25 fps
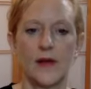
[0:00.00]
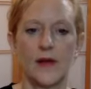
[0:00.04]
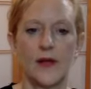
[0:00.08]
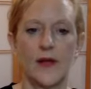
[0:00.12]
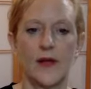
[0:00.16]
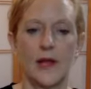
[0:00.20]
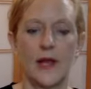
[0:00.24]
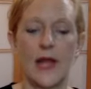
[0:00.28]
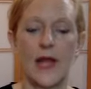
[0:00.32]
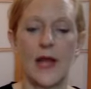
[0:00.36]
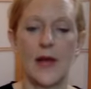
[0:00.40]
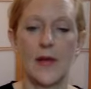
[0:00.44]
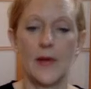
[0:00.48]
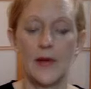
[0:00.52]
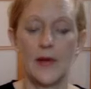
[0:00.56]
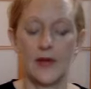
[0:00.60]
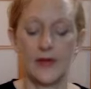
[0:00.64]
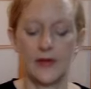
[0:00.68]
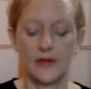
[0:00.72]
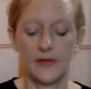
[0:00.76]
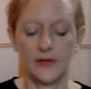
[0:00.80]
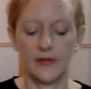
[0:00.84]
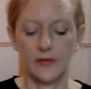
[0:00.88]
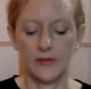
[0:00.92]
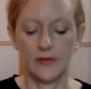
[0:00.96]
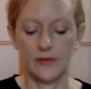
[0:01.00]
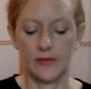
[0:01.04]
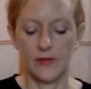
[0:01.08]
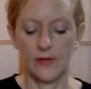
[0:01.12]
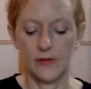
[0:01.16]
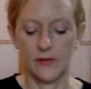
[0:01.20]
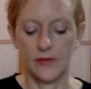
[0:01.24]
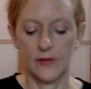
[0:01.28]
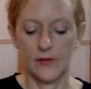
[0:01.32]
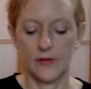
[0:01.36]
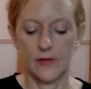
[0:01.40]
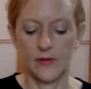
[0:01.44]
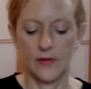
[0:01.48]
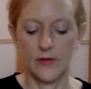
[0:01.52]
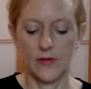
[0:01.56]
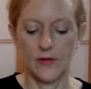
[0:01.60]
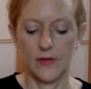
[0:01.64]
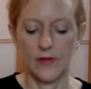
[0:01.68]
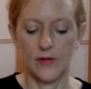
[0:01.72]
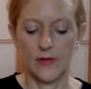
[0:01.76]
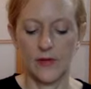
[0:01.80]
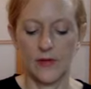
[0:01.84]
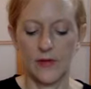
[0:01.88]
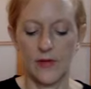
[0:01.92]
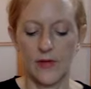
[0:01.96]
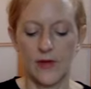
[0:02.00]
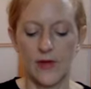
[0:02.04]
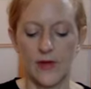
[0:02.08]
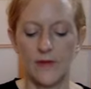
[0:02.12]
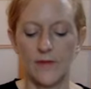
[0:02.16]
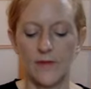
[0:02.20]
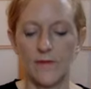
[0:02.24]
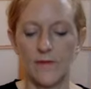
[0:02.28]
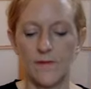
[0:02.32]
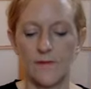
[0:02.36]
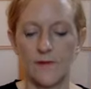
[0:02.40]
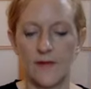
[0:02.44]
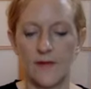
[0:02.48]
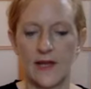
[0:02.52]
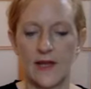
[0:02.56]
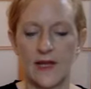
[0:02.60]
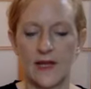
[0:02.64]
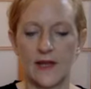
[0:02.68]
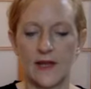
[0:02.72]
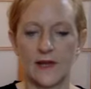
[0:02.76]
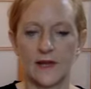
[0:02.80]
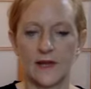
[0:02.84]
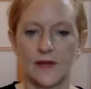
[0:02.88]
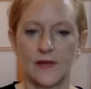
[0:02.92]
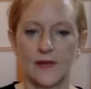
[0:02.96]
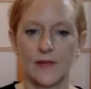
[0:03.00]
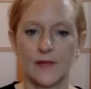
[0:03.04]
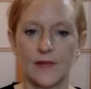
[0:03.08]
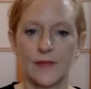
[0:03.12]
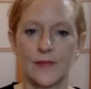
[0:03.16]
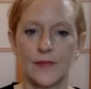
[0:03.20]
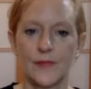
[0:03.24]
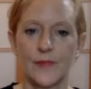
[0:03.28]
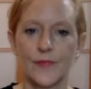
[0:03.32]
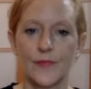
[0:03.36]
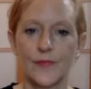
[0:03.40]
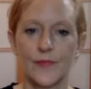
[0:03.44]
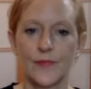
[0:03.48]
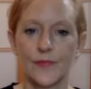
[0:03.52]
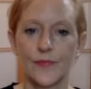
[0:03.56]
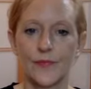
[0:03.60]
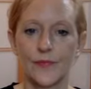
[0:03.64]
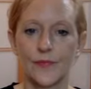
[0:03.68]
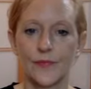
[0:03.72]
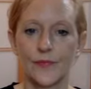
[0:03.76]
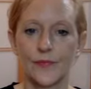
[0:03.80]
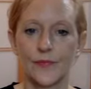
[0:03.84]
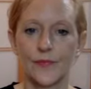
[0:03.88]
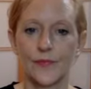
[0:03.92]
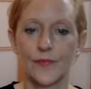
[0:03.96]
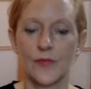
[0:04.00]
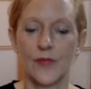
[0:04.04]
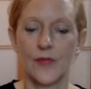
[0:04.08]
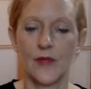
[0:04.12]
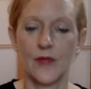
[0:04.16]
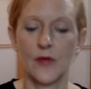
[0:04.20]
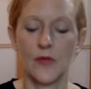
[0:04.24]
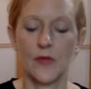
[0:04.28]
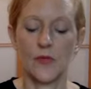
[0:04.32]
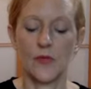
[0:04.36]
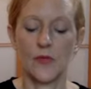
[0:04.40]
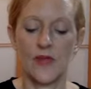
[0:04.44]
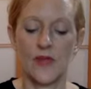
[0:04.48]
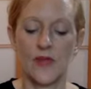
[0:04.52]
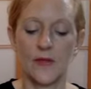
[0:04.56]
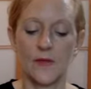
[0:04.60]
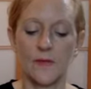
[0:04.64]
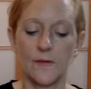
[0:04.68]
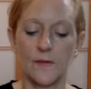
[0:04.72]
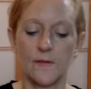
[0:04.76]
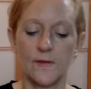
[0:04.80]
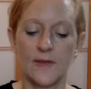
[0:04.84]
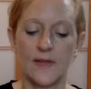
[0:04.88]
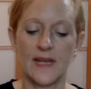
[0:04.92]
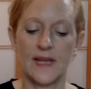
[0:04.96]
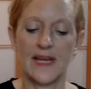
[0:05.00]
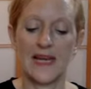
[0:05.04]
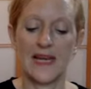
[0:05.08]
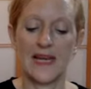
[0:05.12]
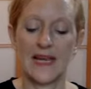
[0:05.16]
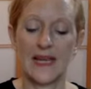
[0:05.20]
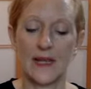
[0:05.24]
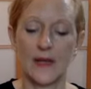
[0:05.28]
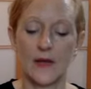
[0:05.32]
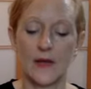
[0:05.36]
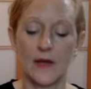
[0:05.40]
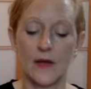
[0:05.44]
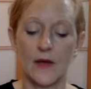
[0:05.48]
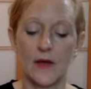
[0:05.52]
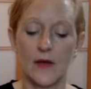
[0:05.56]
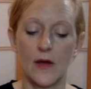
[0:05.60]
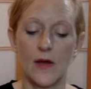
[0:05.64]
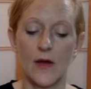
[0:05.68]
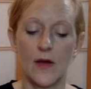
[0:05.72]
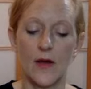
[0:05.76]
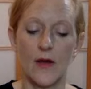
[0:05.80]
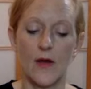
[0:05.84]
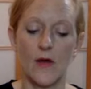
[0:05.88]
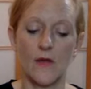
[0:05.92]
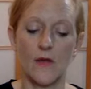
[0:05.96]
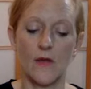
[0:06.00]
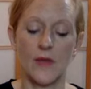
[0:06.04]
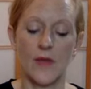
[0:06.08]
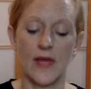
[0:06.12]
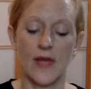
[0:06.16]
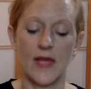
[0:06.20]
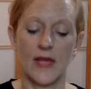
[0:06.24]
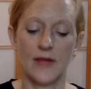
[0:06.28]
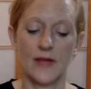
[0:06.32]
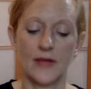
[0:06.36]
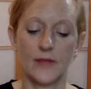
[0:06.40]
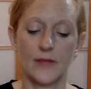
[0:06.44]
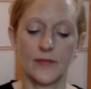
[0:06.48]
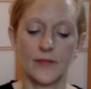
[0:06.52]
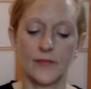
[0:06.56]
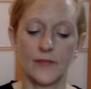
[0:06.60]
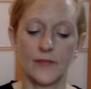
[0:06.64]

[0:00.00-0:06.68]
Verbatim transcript: Allow it and feel it, a real feeling of pain.